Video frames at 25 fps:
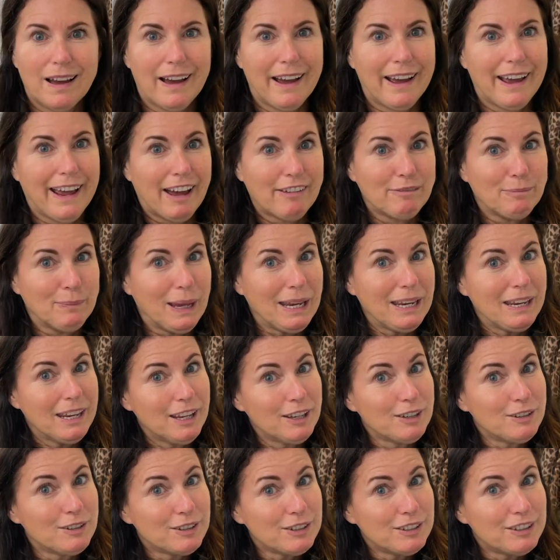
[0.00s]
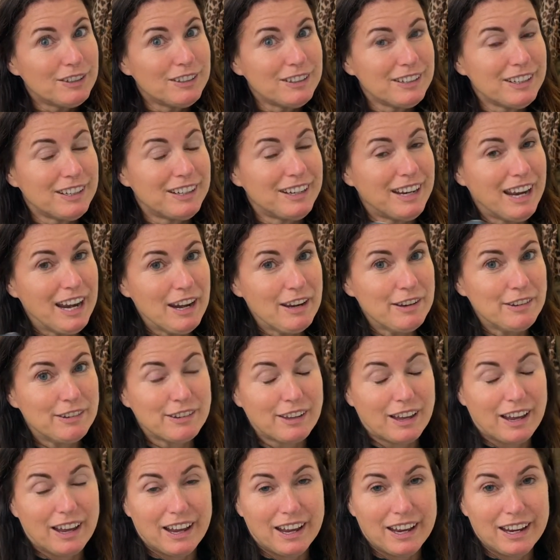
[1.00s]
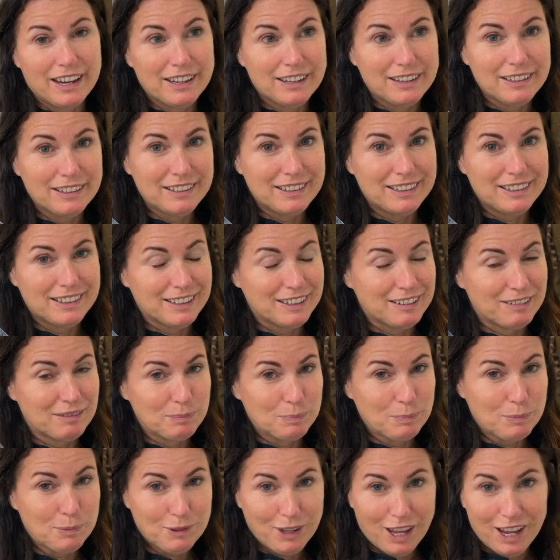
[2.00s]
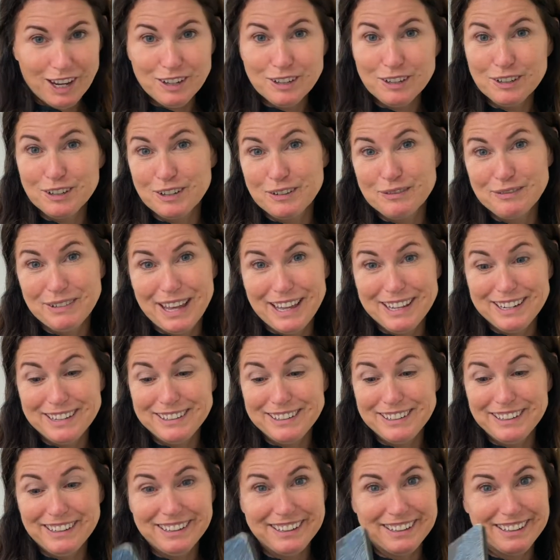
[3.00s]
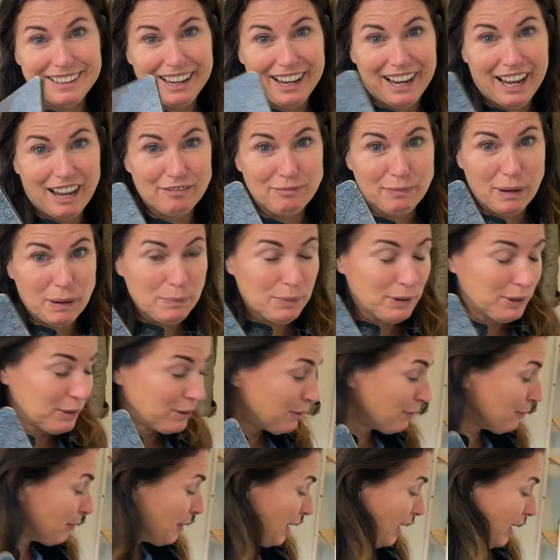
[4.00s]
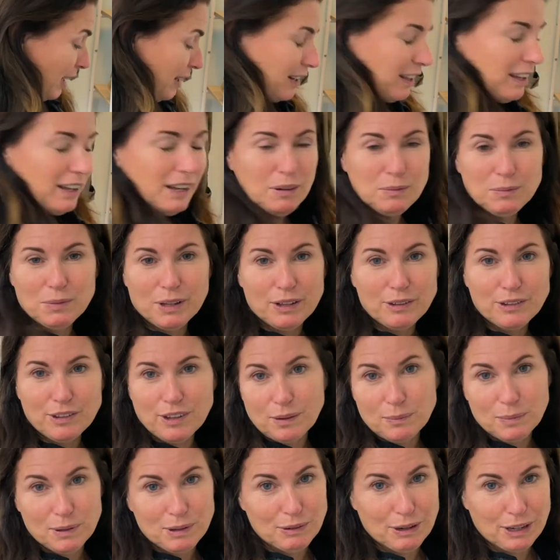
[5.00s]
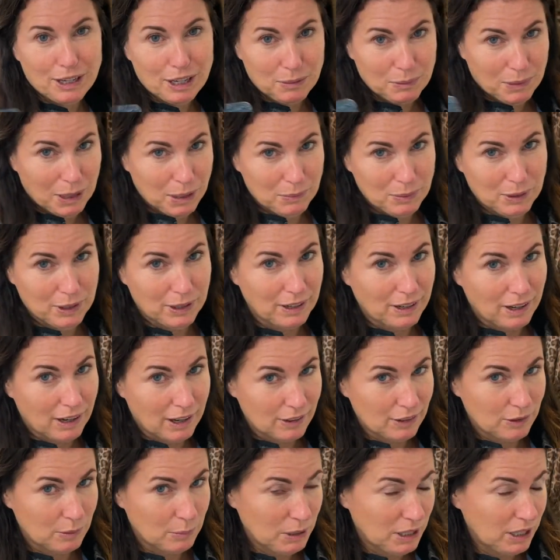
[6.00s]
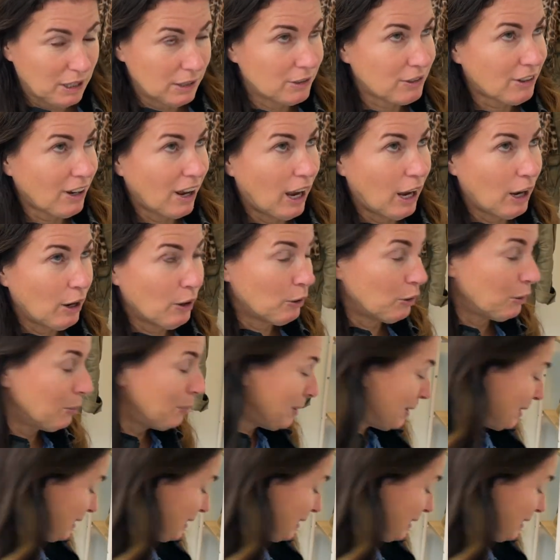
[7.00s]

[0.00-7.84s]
I have my Kindle in case I get tired of editing and I have my book to read. Plus I'll be reading my book on the beach, I hope.